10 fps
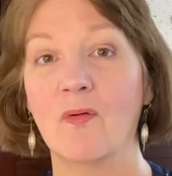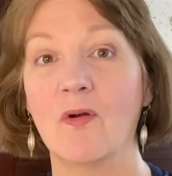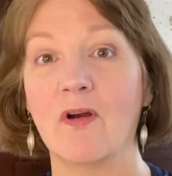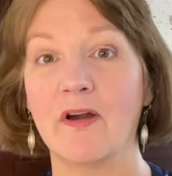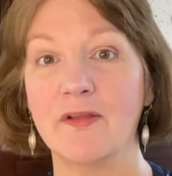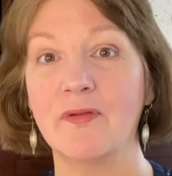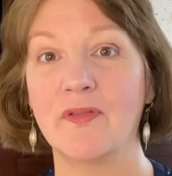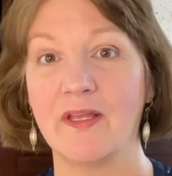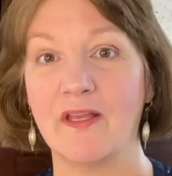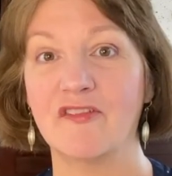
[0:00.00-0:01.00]
Or are you
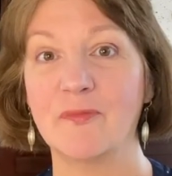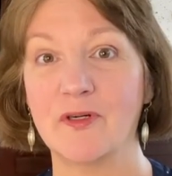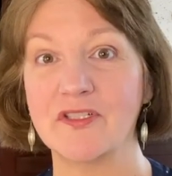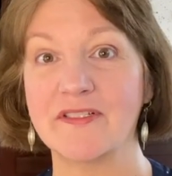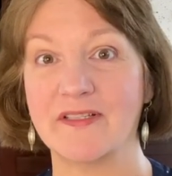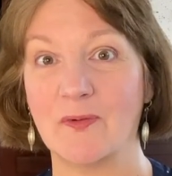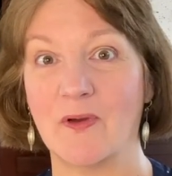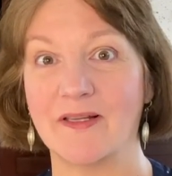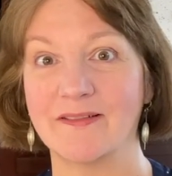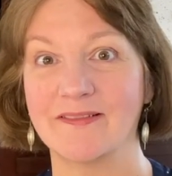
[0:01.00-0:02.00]
thinking of purchasing
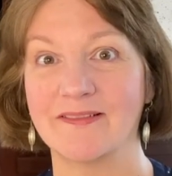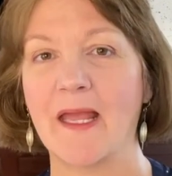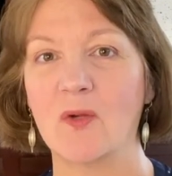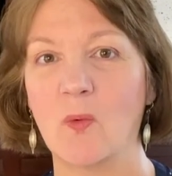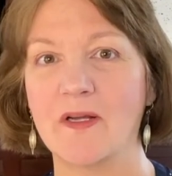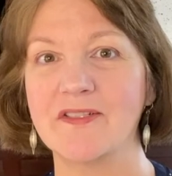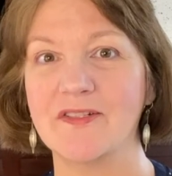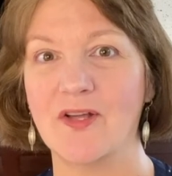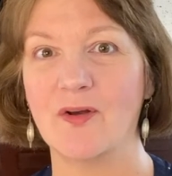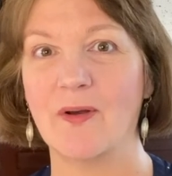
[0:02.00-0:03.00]
one and want to
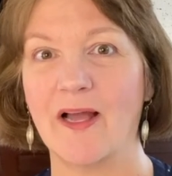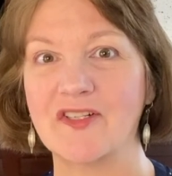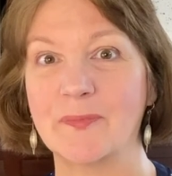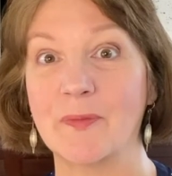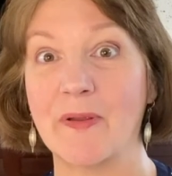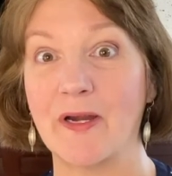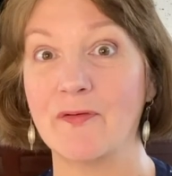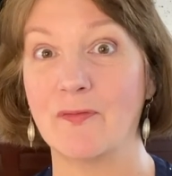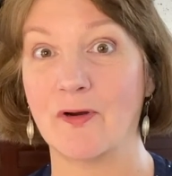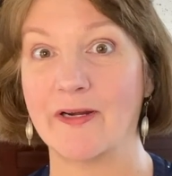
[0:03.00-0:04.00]
know how to prepare
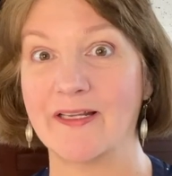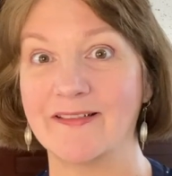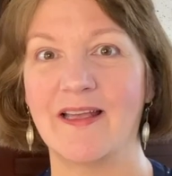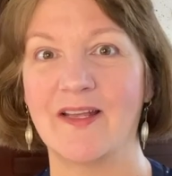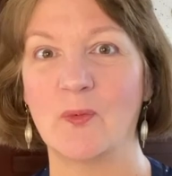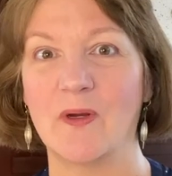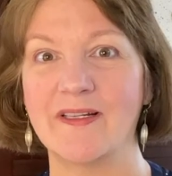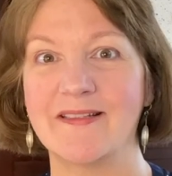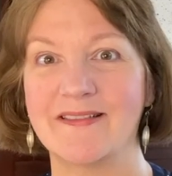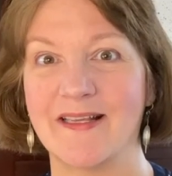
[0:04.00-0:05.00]
for it and what
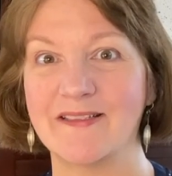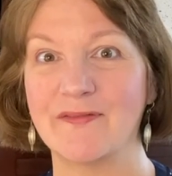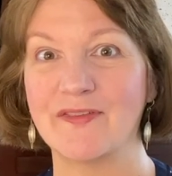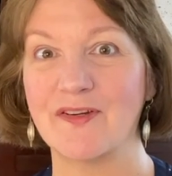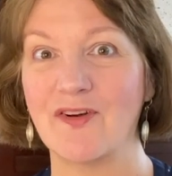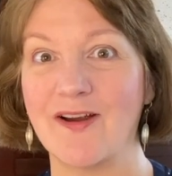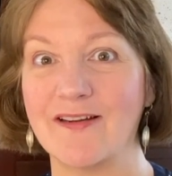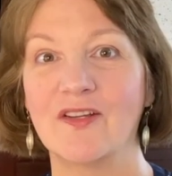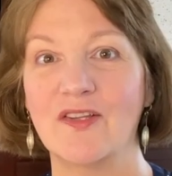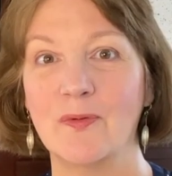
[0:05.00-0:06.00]
incentives there are?
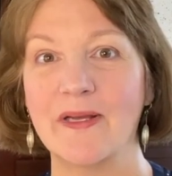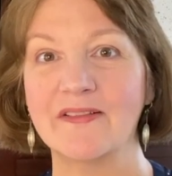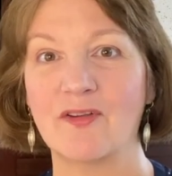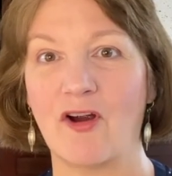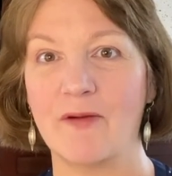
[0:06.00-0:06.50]
U.S. car